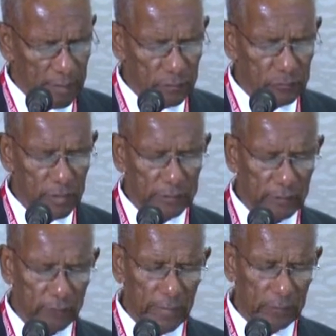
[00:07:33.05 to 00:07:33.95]

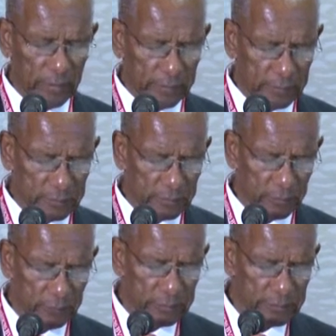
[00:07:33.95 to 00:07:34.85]
attracting value-added
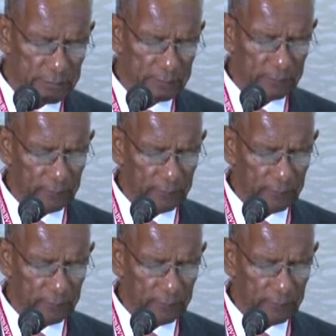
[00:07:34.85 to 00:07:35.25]
service,